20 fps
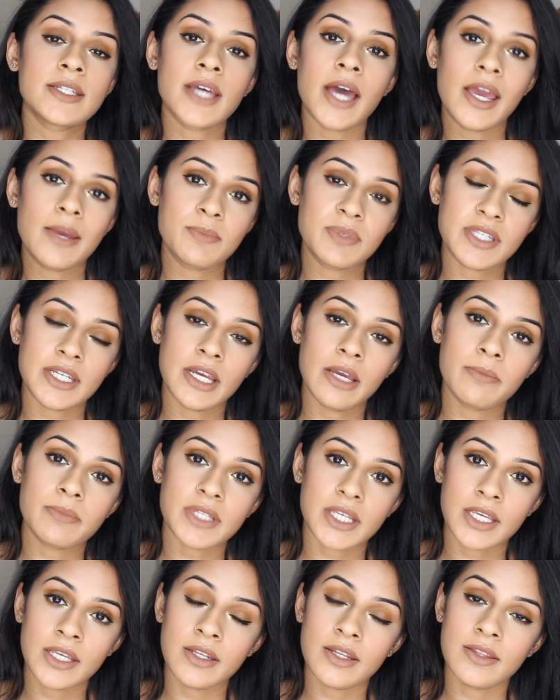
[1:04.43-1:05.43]

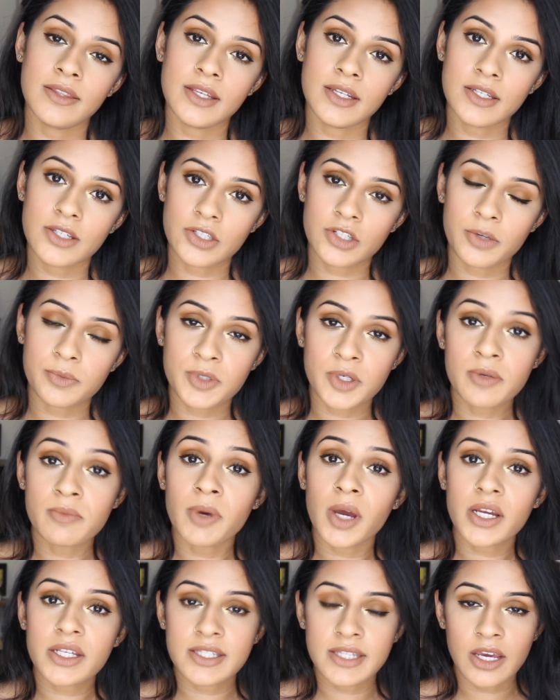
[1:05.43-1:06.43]
timestamped in the description
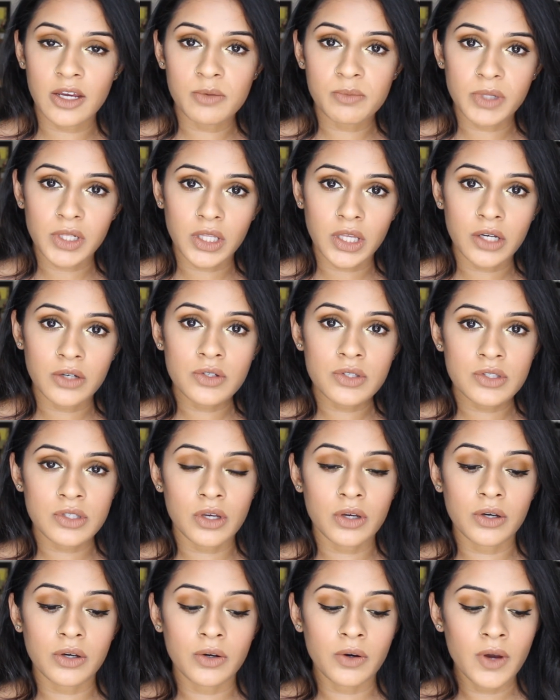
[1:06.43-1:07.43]
box down below.
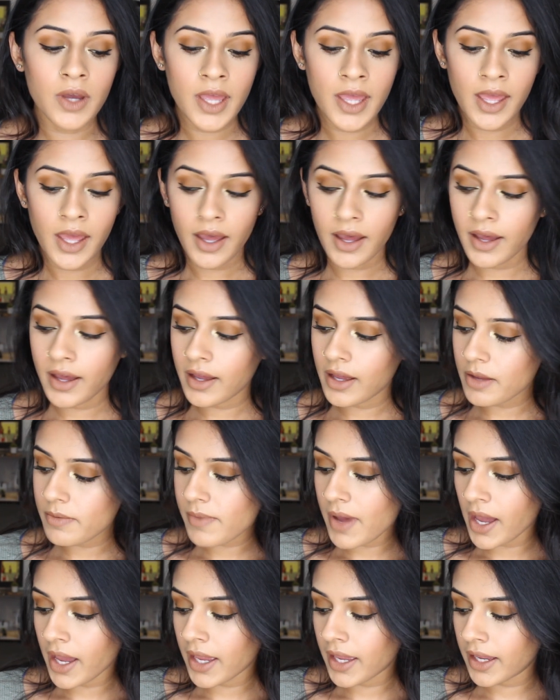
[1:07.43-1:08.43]
So
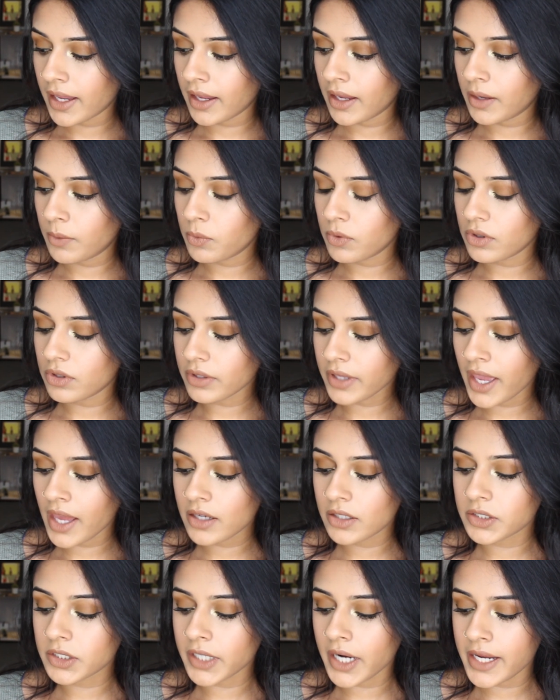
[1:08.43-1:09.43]
I will
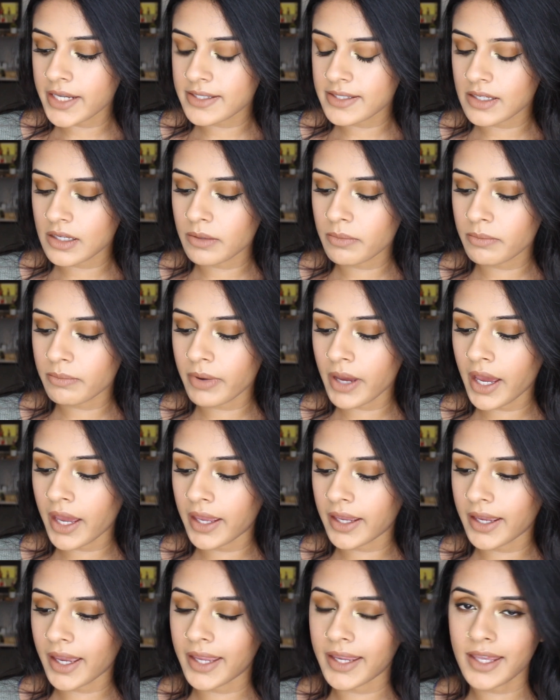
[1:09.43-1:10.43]
categorize it
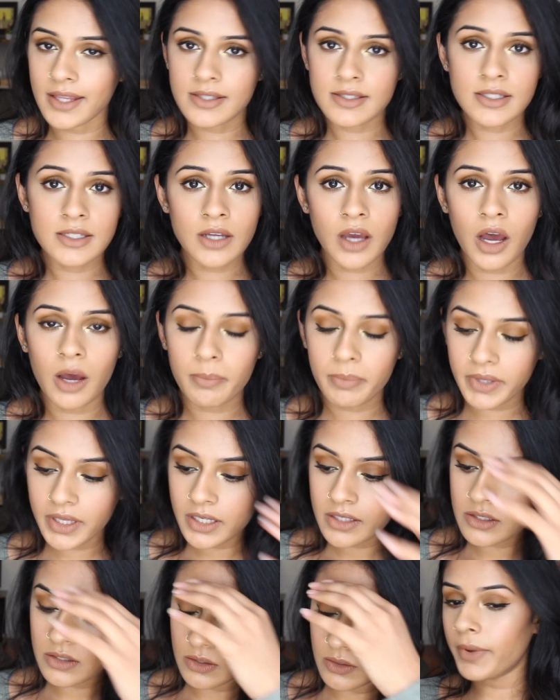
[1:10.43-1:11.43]
by, I guess,
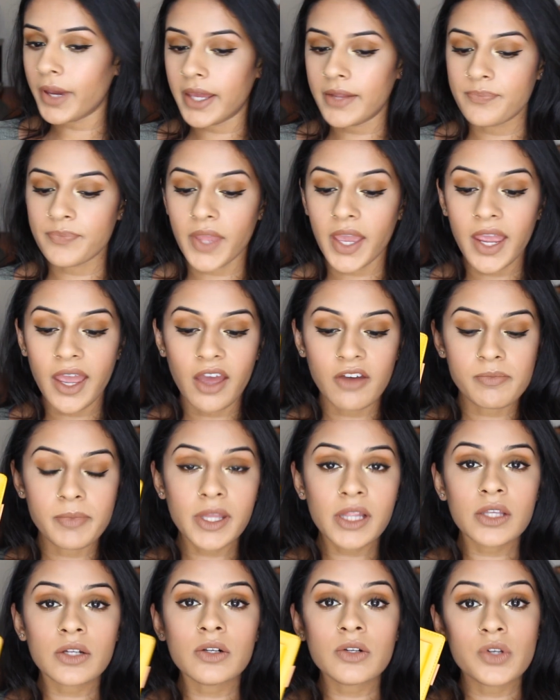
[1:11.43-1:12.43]
topics. But I have
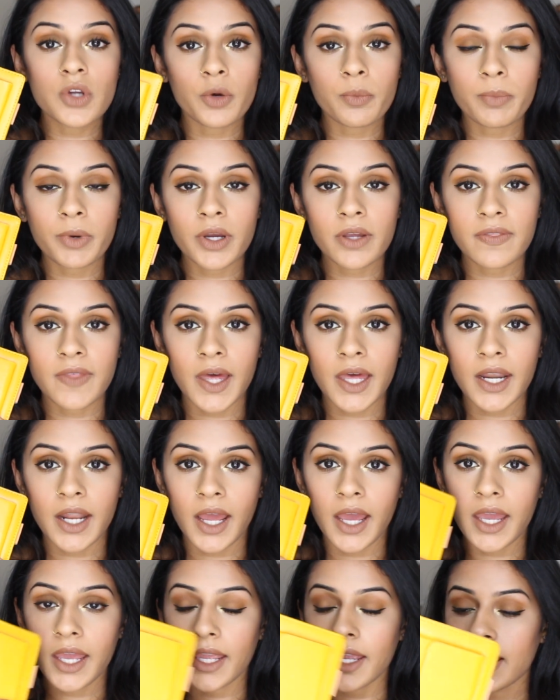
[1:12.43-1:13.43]
my little notebook
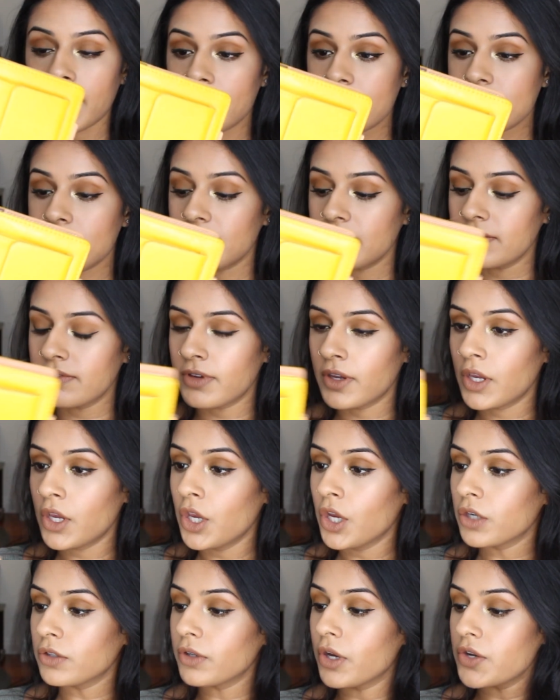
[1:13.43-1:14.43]
that I kind of
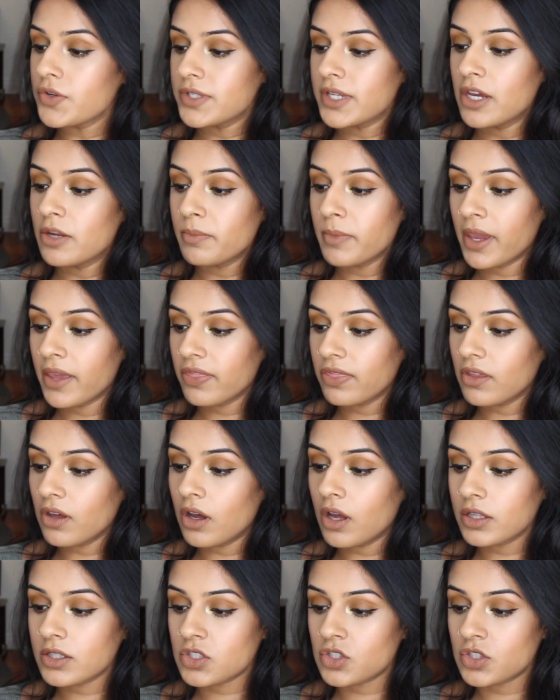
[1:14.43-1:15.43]
wrote down my
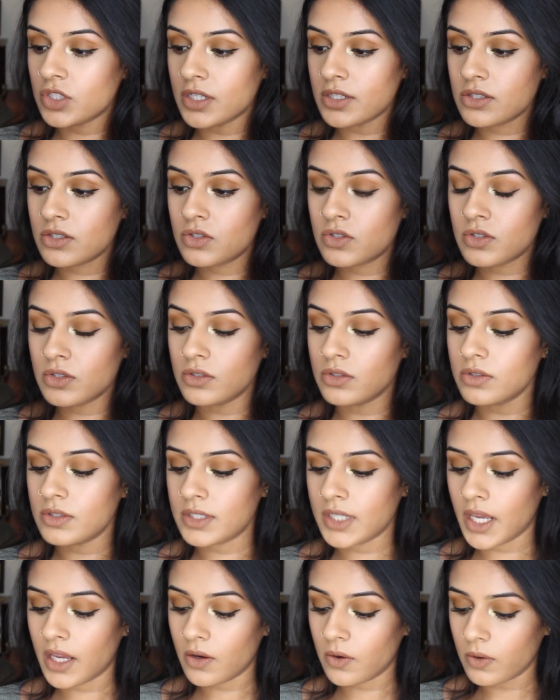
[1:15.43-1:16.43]
thoughts just to
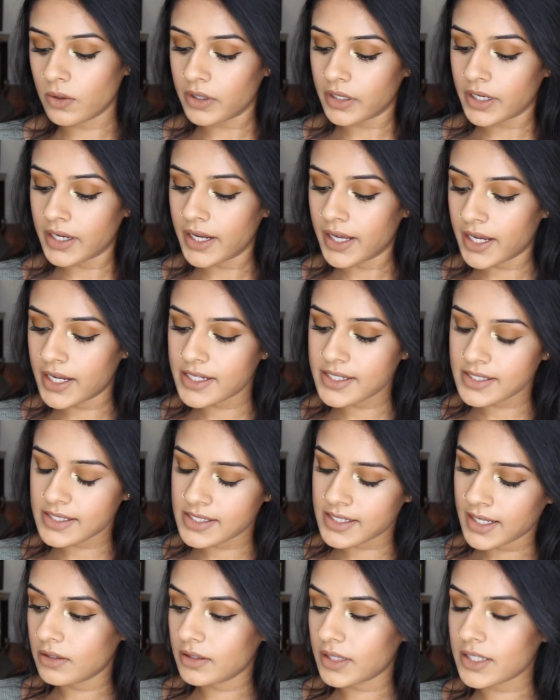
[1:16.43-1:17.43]
stay
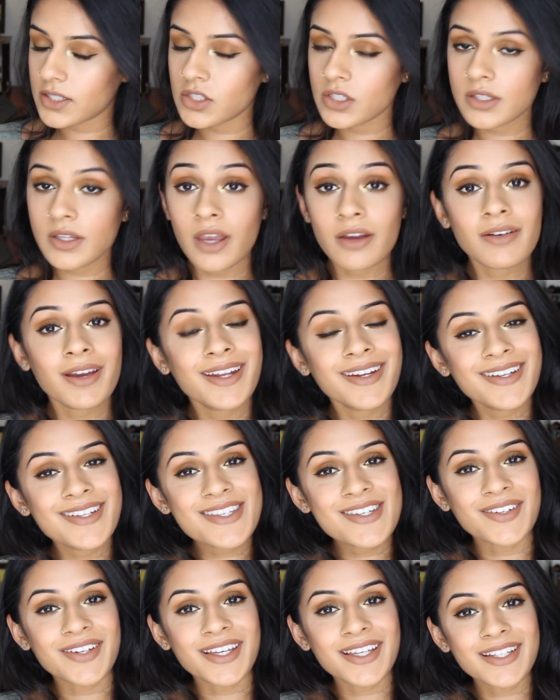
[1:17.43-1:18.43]
organized. Let's just get right
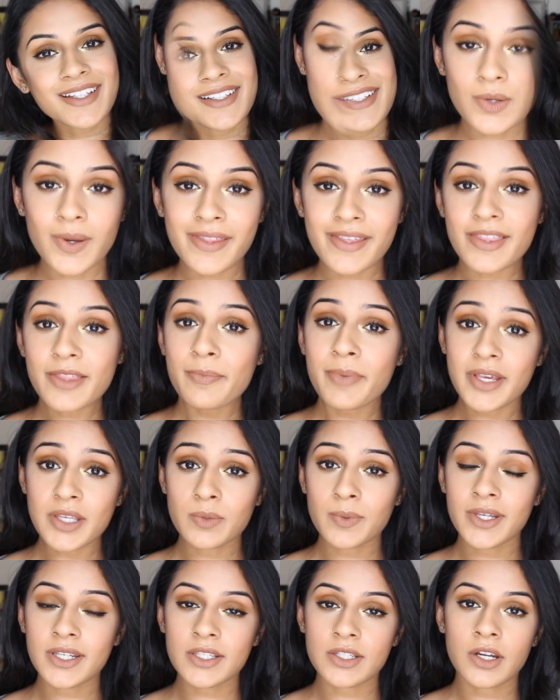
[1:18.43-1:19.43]
into it. So I think the
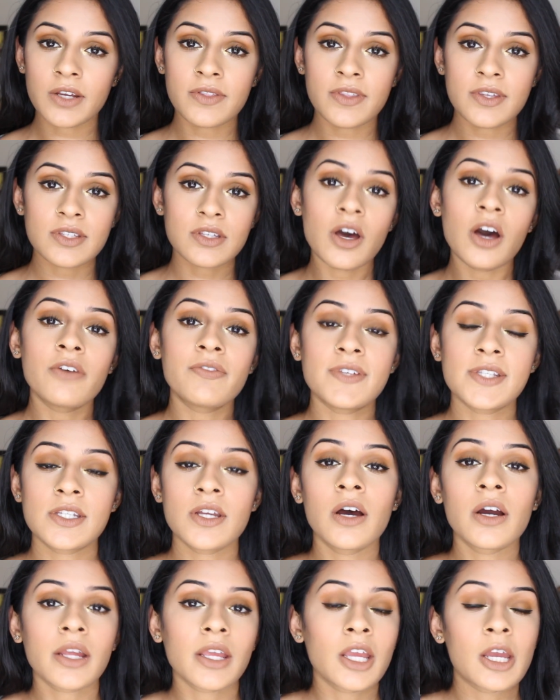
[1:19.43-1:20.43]
best way to start this off is
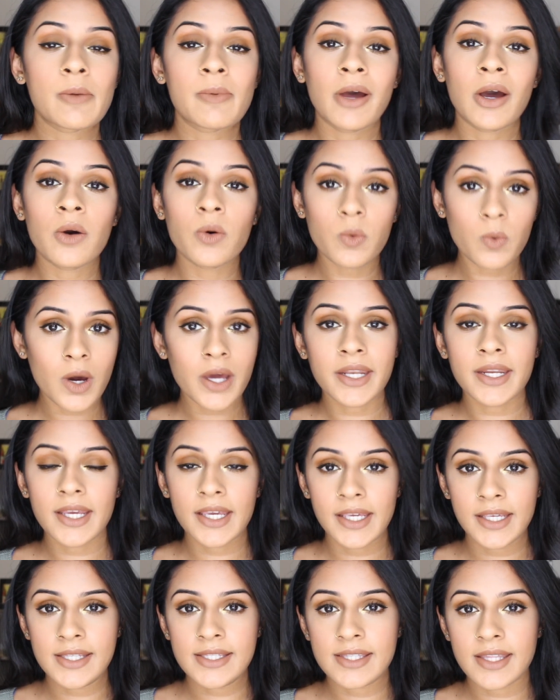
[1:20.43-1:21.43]
talking about what
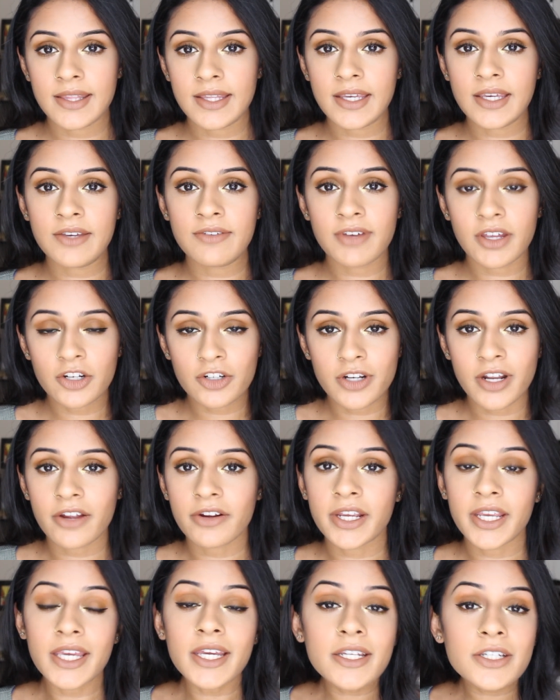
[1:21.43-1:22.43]
is the
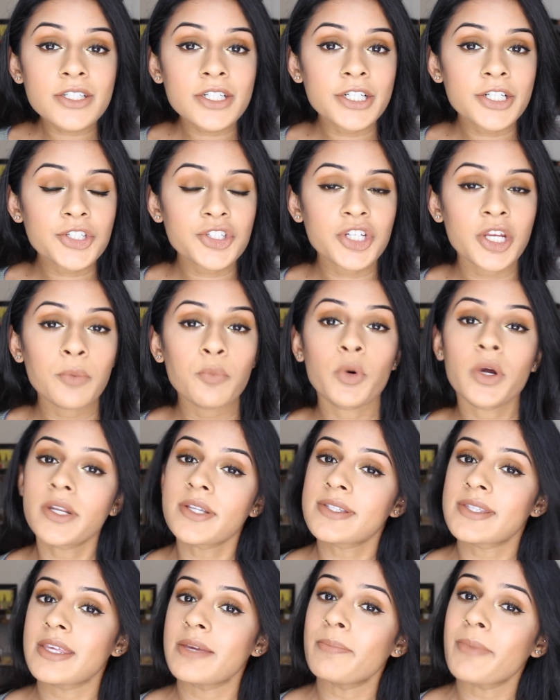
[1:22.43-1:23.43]
veterinary internship, what
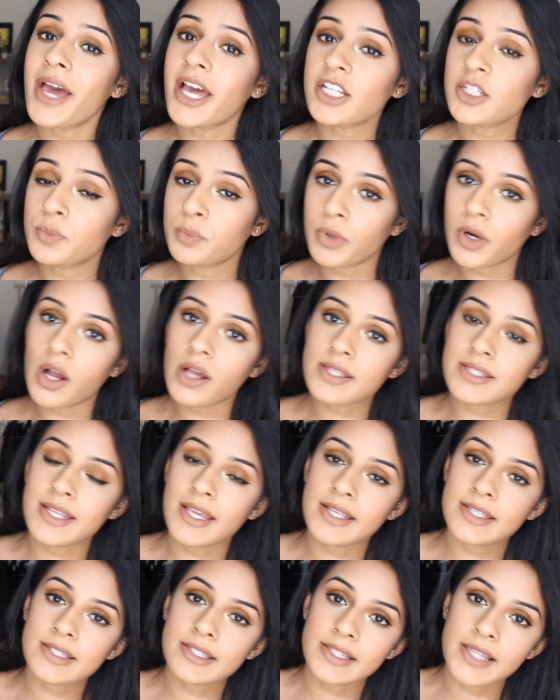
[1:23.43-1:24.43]
is the match
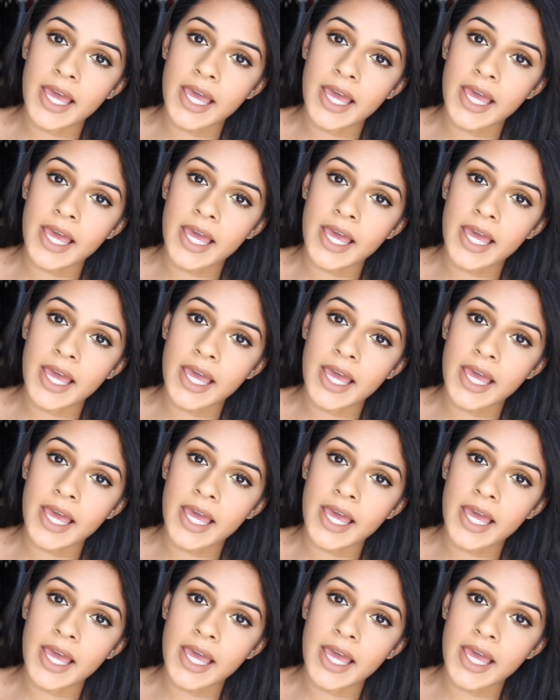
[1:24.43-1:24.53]
process